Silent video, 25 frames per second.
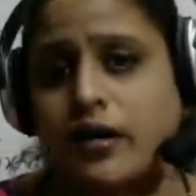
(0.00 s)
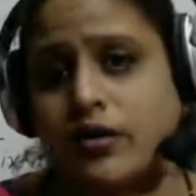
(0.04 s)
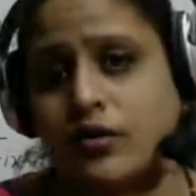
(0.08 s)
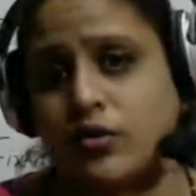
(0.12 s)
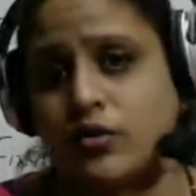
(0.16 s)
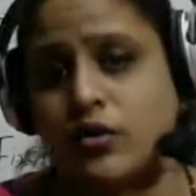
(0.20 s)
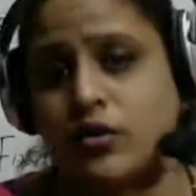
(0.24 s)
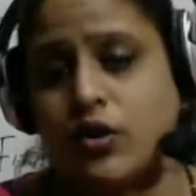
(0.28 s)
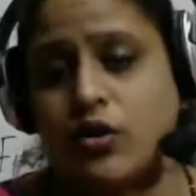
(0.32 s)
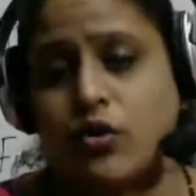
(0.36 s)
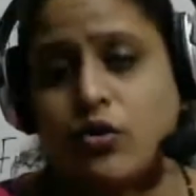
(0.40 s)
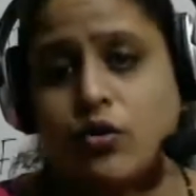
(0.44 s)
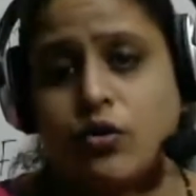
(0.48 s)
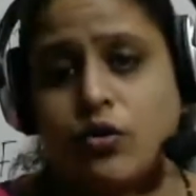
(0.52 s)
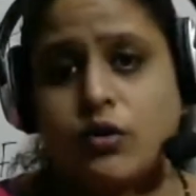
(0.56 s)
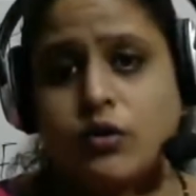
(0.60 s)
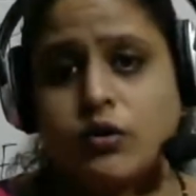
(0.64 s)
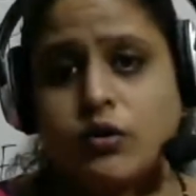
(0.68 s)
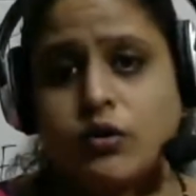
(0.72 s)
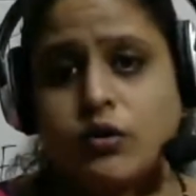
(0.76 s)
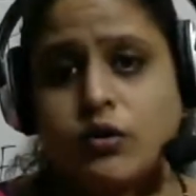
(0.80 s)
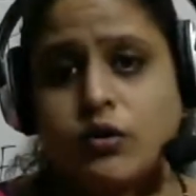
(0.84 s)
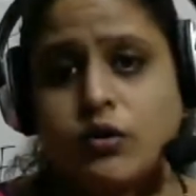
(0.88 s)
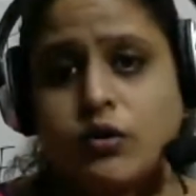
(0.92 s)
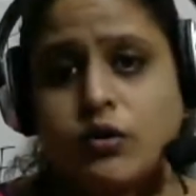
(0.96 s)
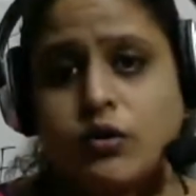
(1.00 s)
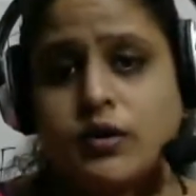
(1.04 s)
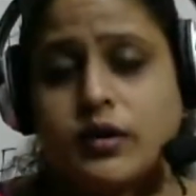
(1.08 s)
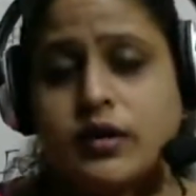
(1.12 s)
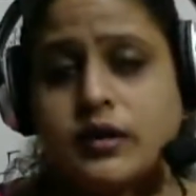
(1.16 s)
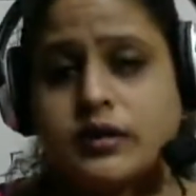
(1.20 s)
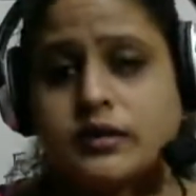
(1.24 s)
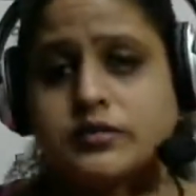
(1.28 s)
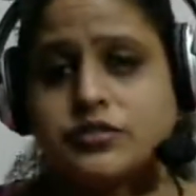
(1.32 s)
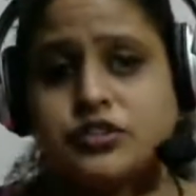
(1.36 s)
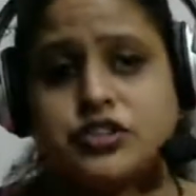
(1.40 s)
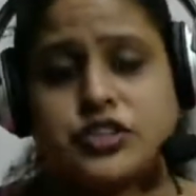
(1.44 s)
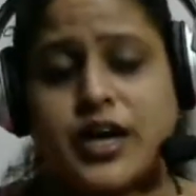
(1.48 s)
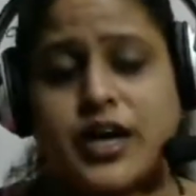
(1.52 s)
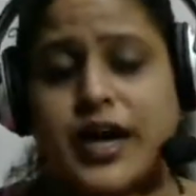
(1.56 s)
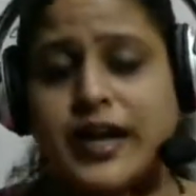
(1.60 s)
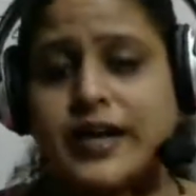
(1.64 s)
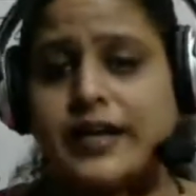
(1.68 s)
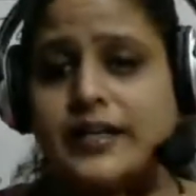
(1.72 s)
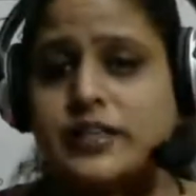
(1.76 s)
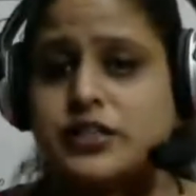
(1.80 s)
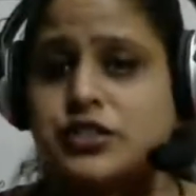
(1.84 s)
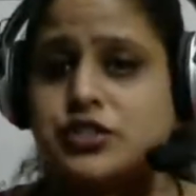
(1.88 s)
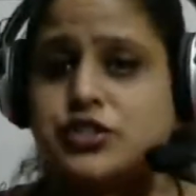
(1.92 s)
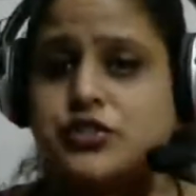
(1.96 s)
who challenged
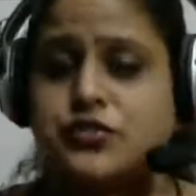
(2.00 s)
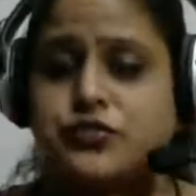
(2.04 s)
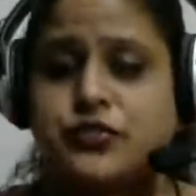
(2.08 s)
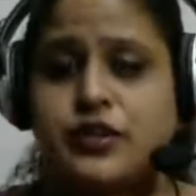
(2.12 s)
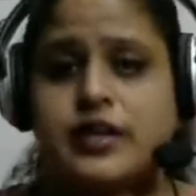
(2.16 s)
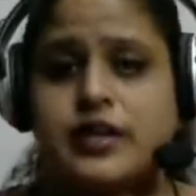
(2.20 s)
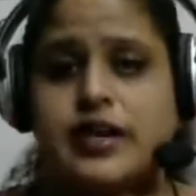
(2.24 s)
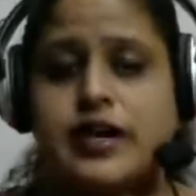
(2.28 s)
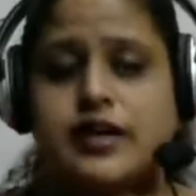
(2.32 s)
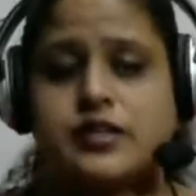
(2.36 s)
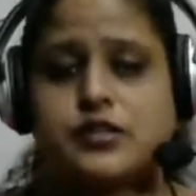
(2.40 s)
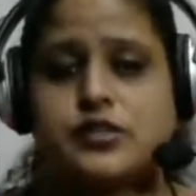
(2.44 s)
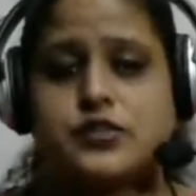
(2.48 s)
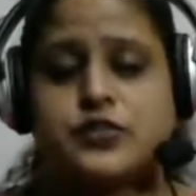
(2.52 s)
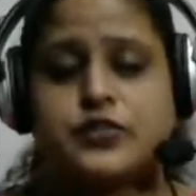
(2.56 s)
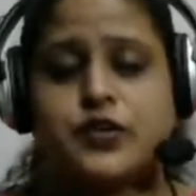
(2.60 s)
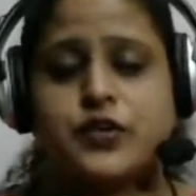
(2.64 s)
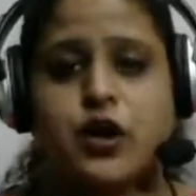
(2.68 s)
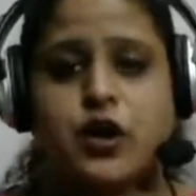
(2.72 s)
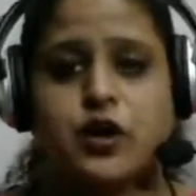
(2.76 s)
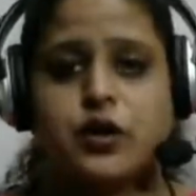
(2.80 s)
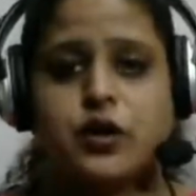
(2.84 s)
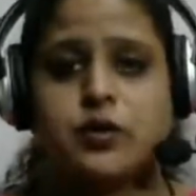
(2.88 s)
Phileas Fogg.